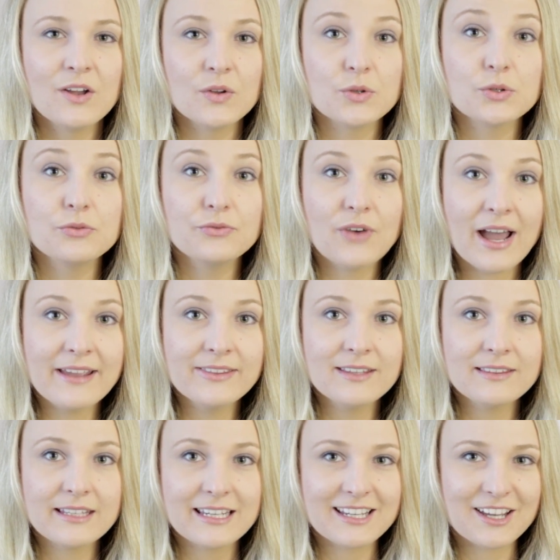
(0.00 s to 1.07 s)
You'll find
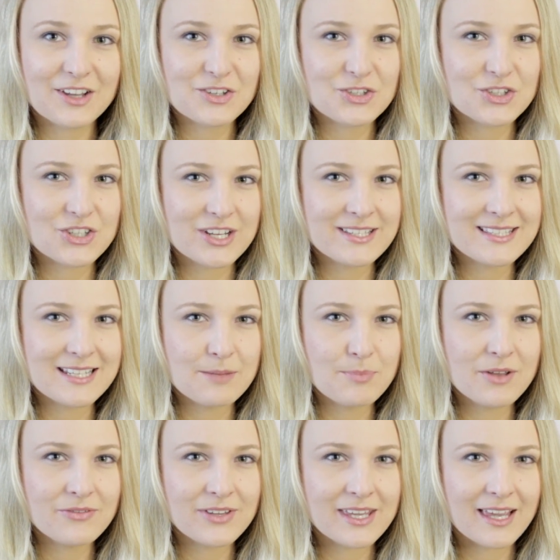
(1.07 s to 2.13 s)
the link just
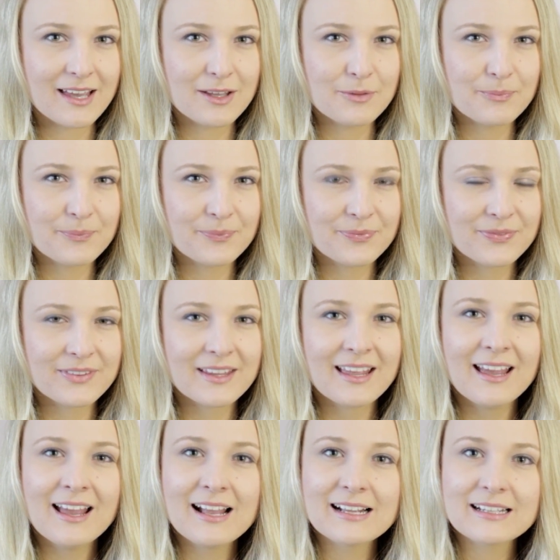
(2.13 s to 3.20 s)
above here.
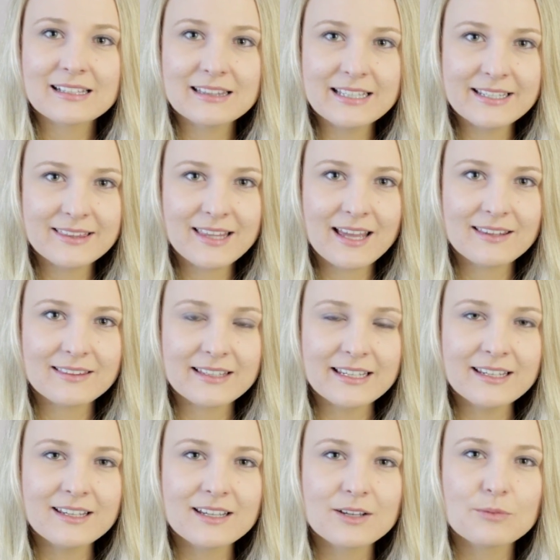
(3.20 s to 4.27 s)
Click that
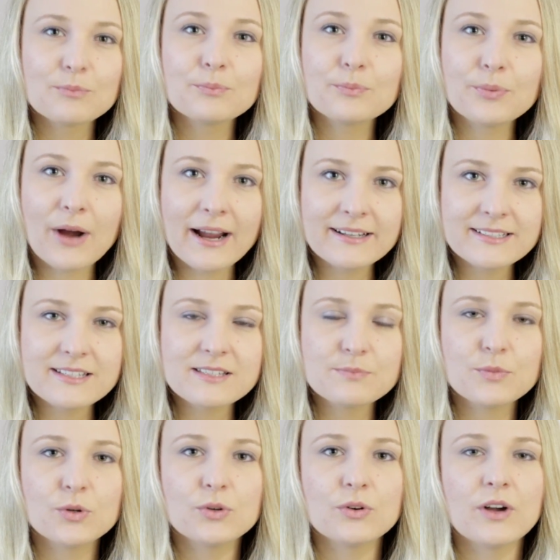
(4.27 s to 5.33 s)
link, practice
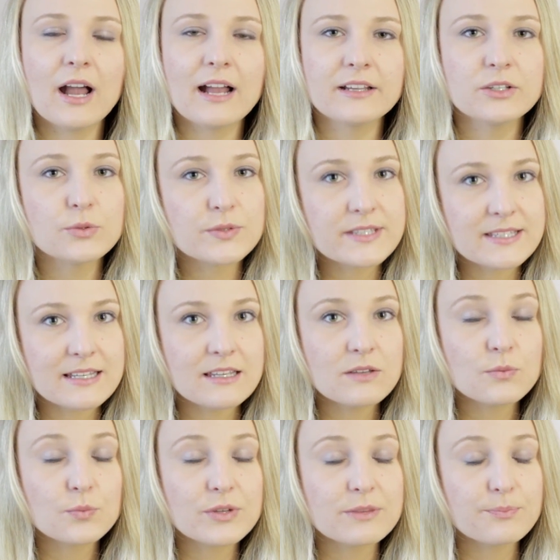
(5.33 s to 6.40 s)
more, and you'll
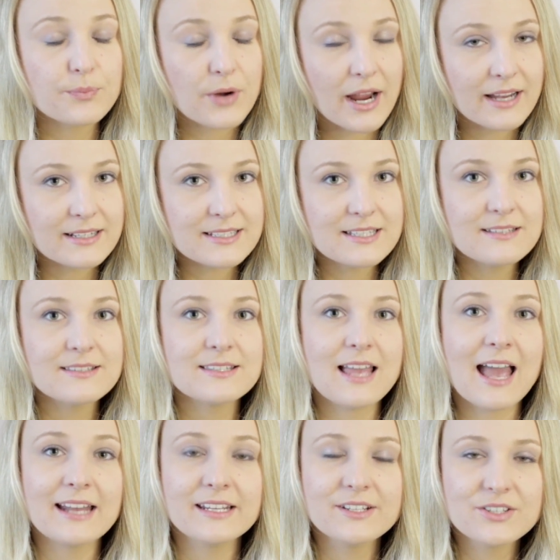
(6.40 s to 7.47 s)
see with practice
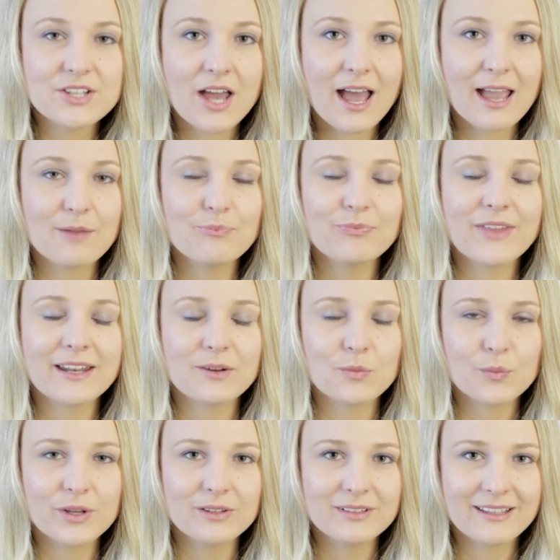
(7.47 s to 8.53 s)
and in time that
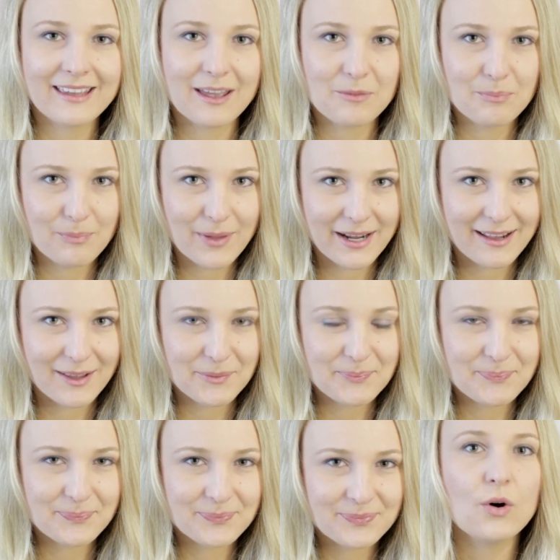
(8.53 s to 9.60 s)
it will get better.
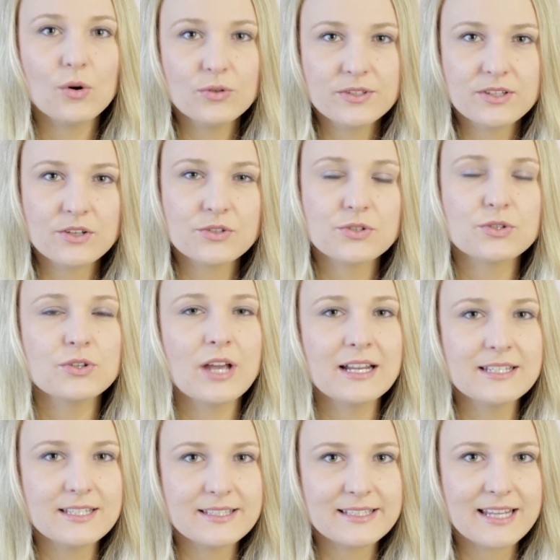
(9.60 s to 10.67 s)
Also, do
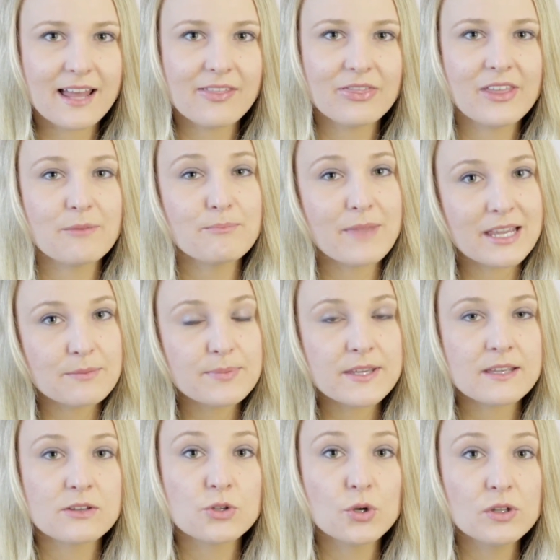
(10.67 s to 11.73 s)
understand that
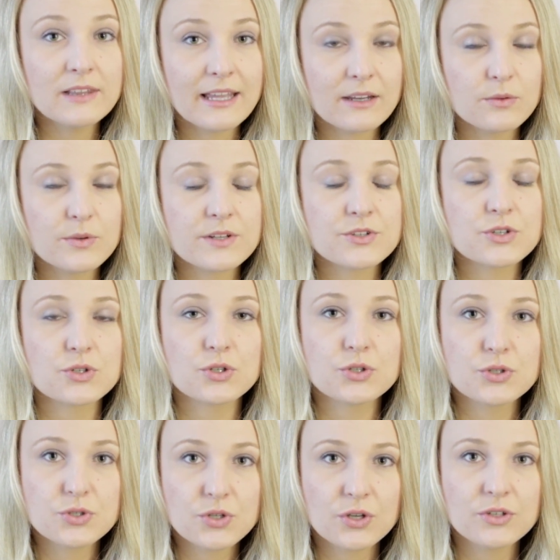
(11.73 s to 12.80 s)
maybe in your language
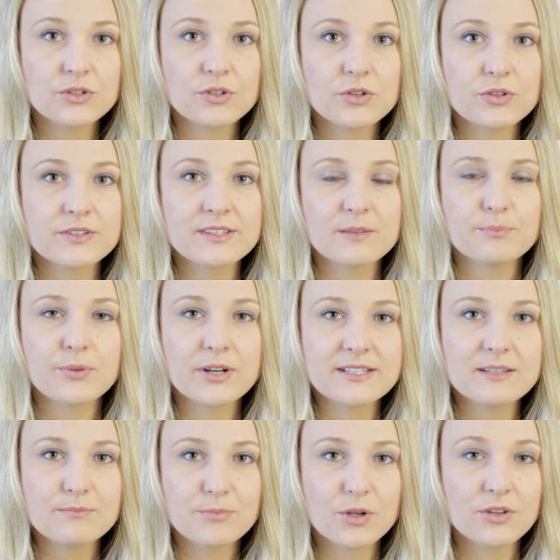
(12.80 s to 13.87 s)
you don't use the
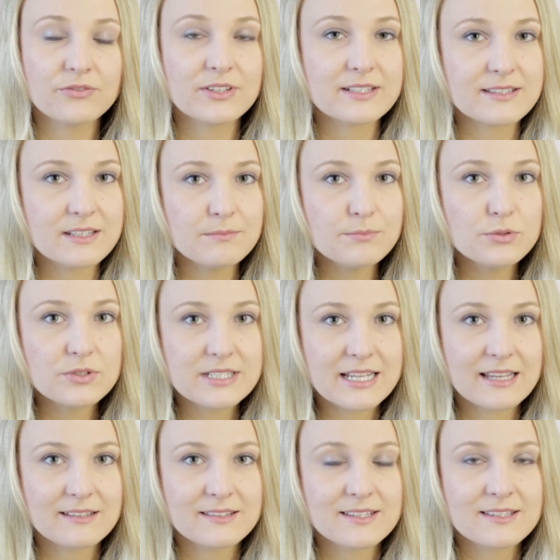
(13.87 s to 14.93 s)
present perfect simple
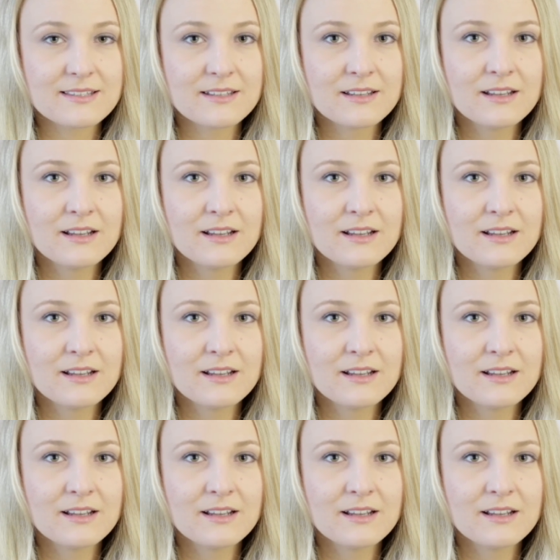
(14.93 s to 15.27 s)
tense,